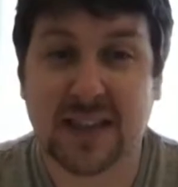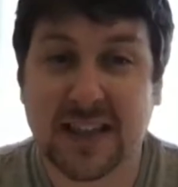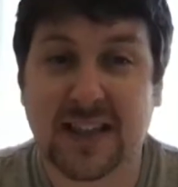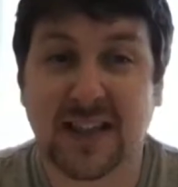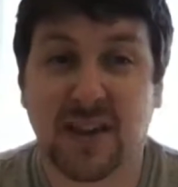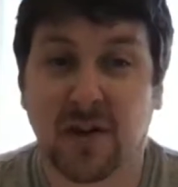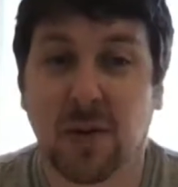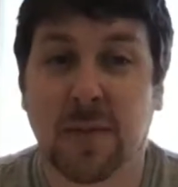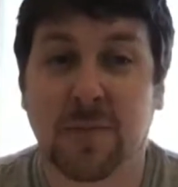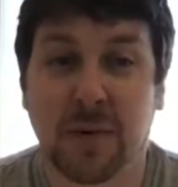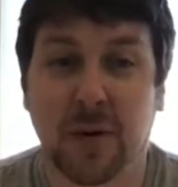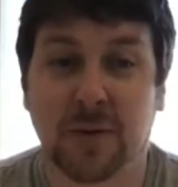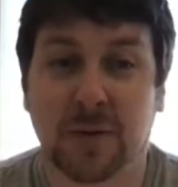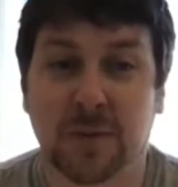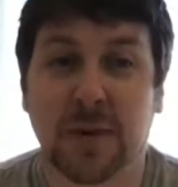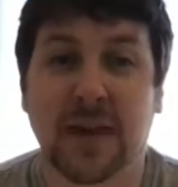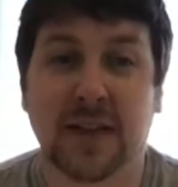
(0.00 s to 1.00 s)
in the
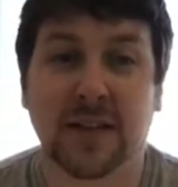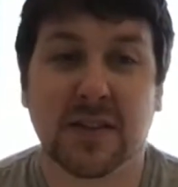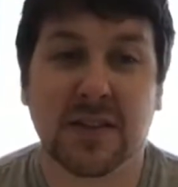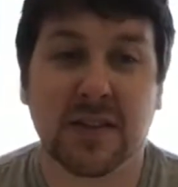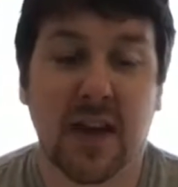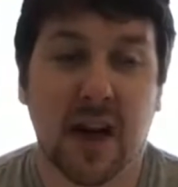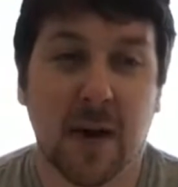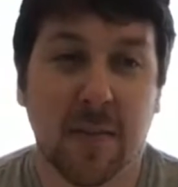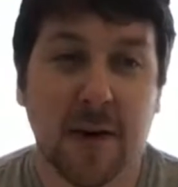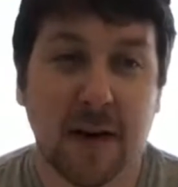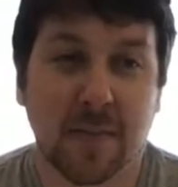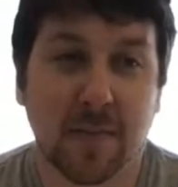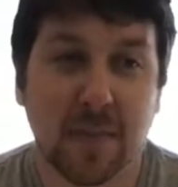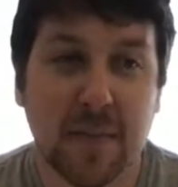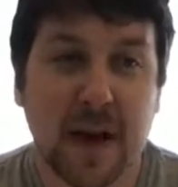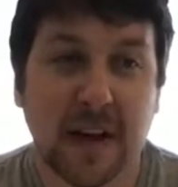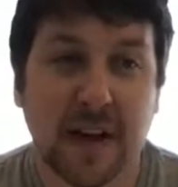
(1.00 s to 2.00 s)
crypto space
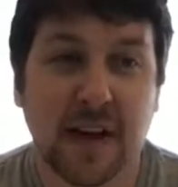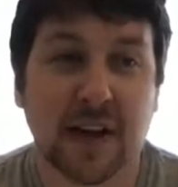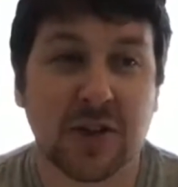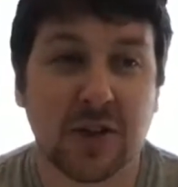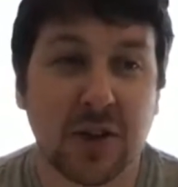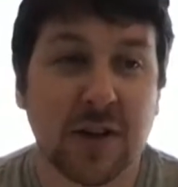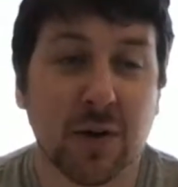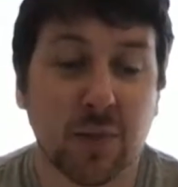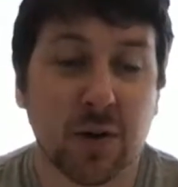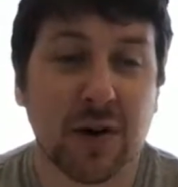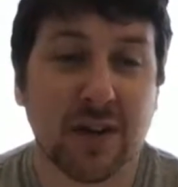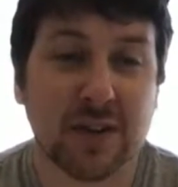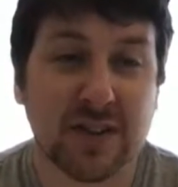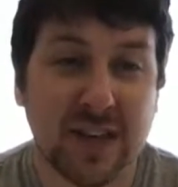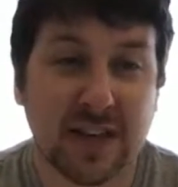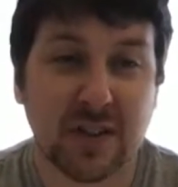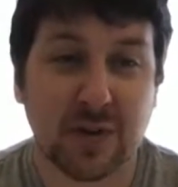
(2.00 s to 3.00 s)
and making sure that we're
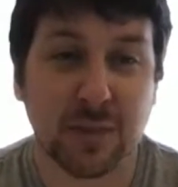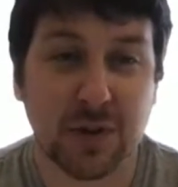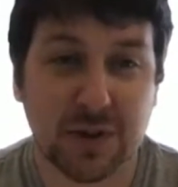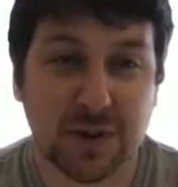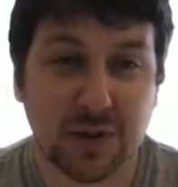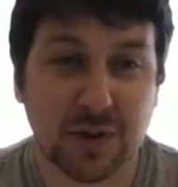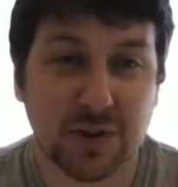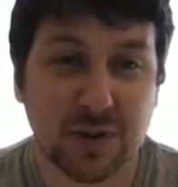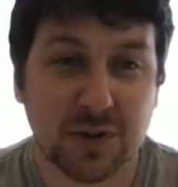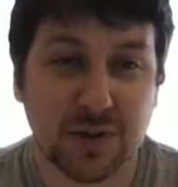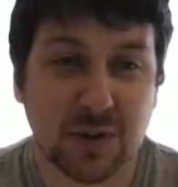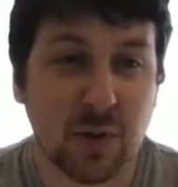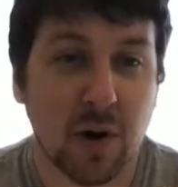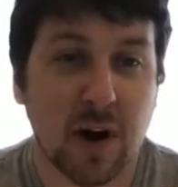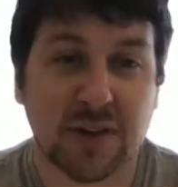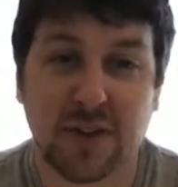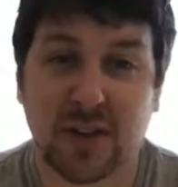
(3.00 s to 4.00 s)
accessible to users
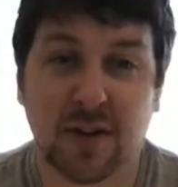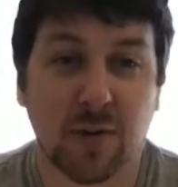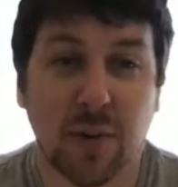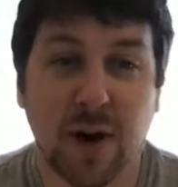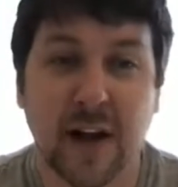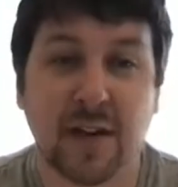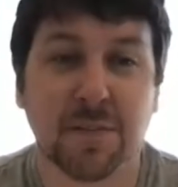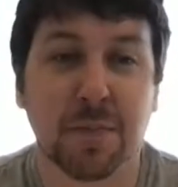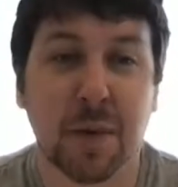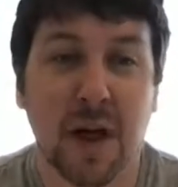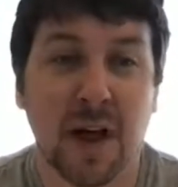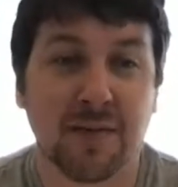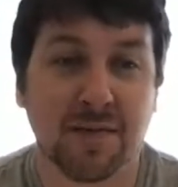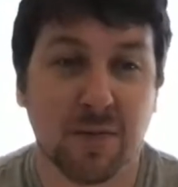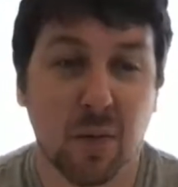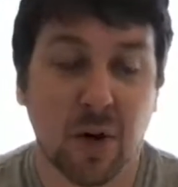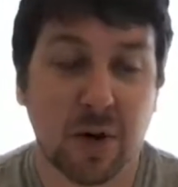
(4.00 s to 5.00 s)
across an array of
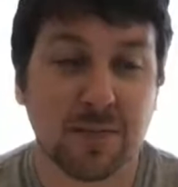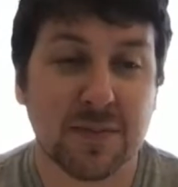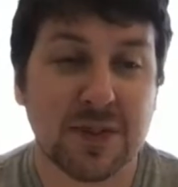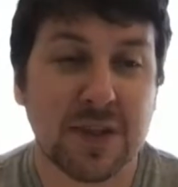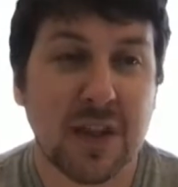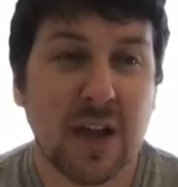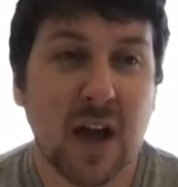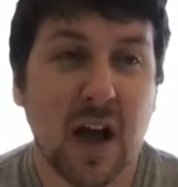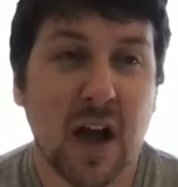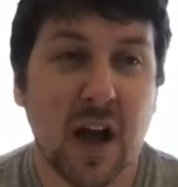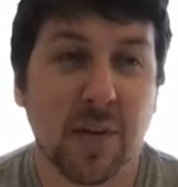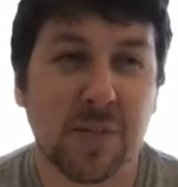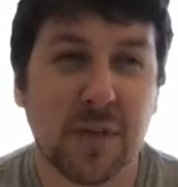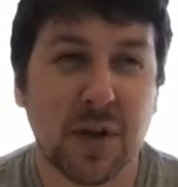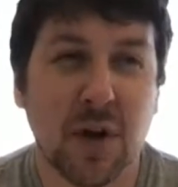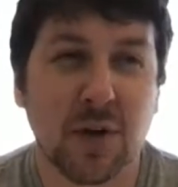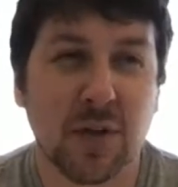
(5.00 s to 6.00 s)
platforms.
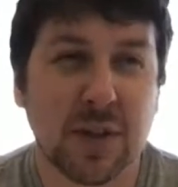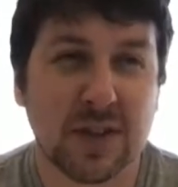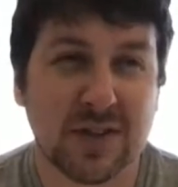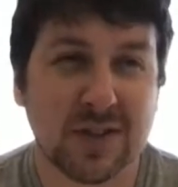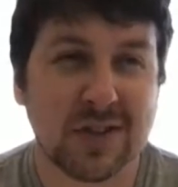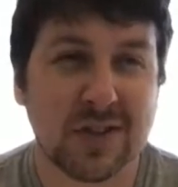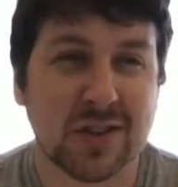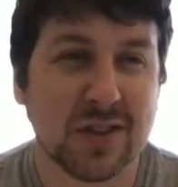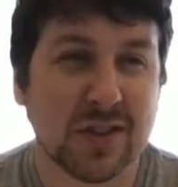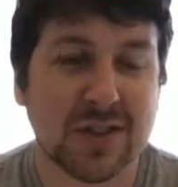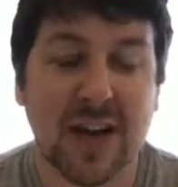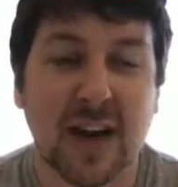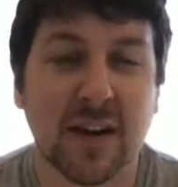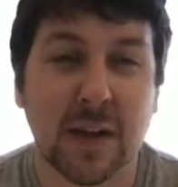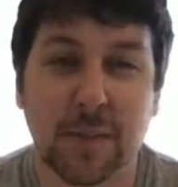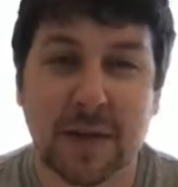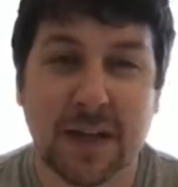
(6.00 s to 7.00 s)
This is just
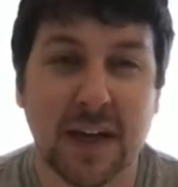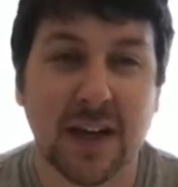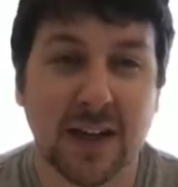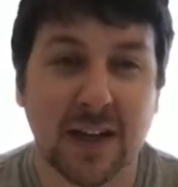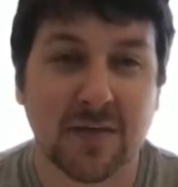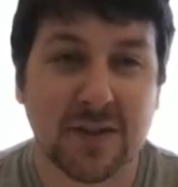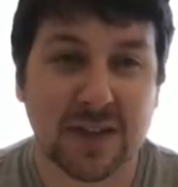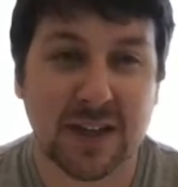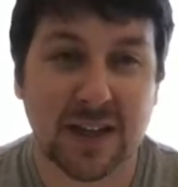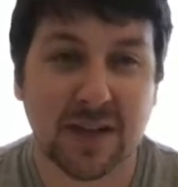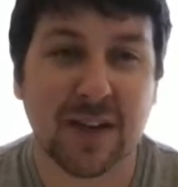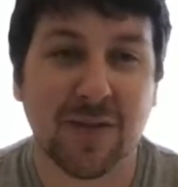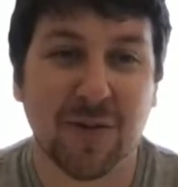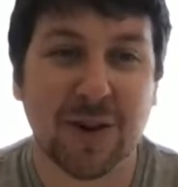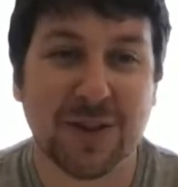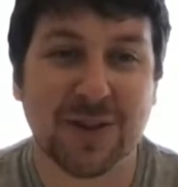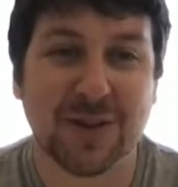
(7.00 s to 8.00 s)
kind of the beginning of CEEK.
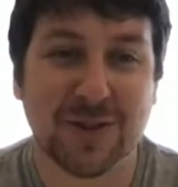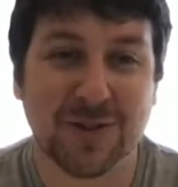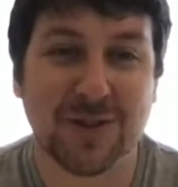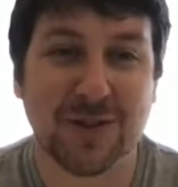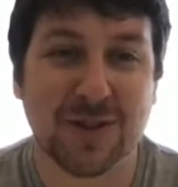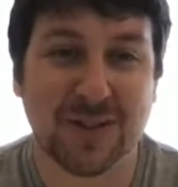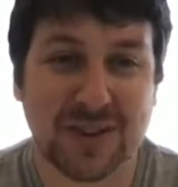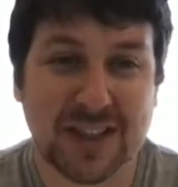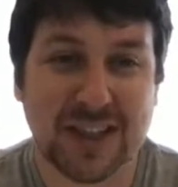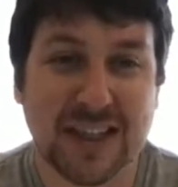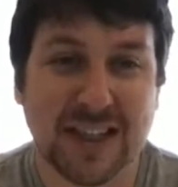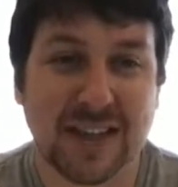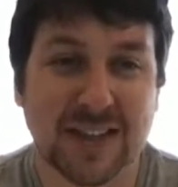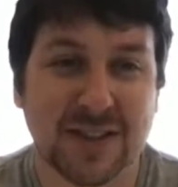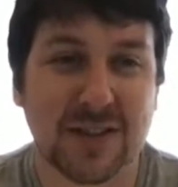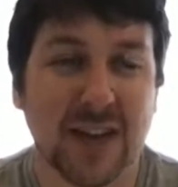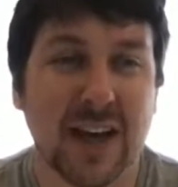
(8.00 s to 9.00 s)
And what you see
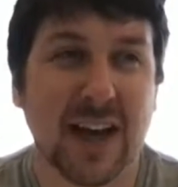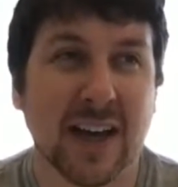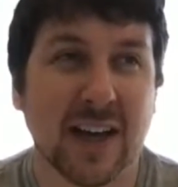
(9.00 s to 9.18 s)
is